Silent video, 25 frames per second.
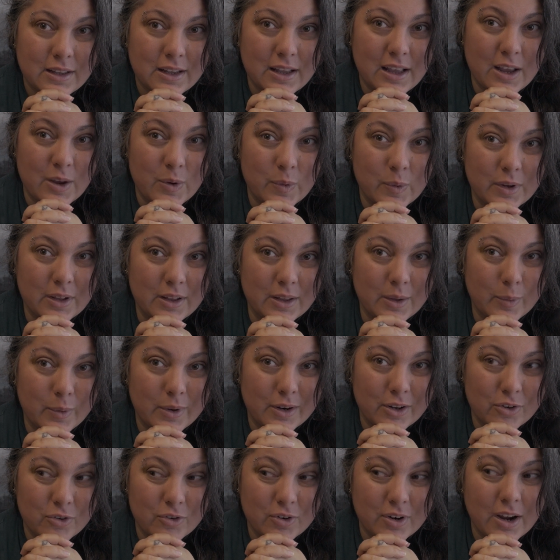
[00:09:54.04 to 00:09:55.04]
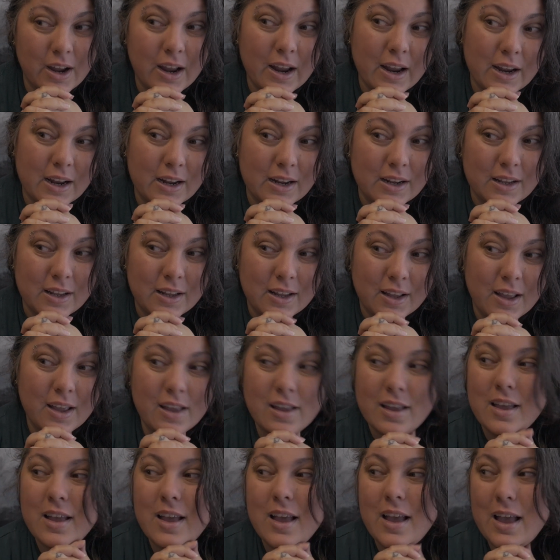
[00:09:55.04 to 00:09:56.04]
I really want to try.
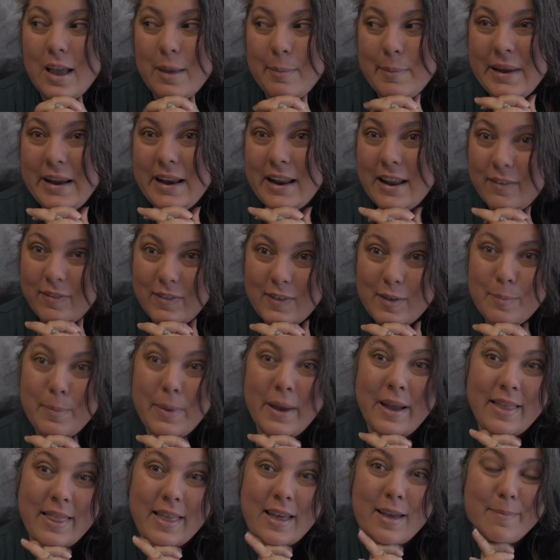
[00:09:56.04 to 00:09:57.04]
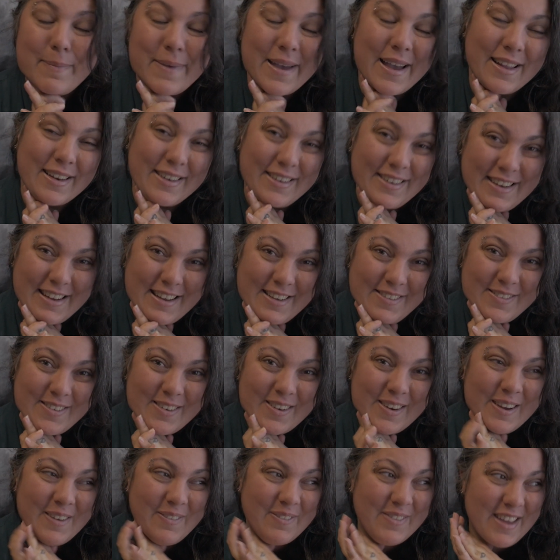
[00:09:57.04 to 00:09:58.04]
Might have to buy that pattern after
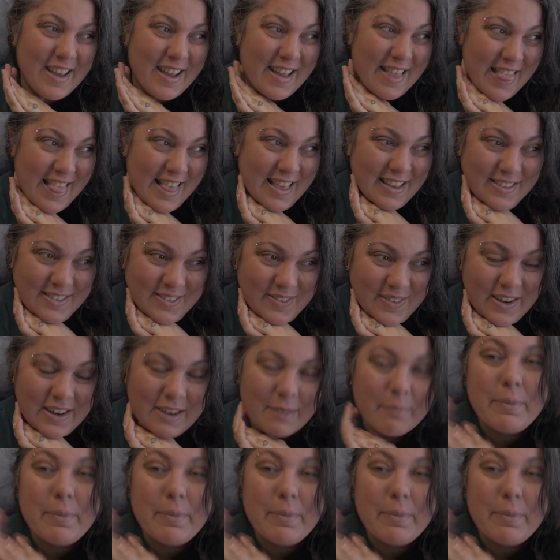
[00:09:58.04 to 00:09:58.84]
I'm done this one.